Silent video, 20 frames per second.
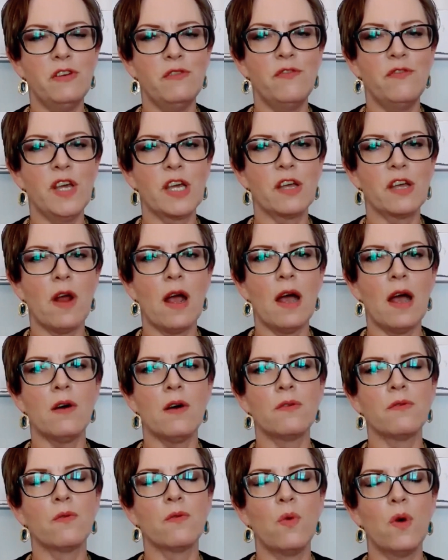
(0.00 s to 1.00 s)
to figure
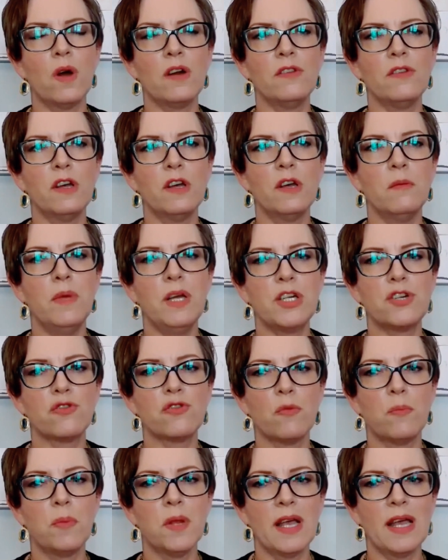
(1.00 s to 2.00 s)
out what are the
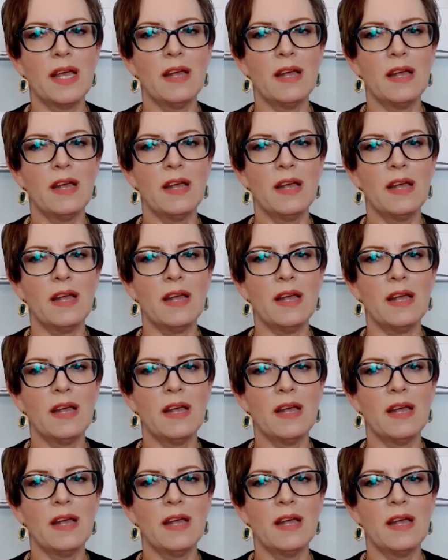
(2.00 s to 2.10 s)
habitual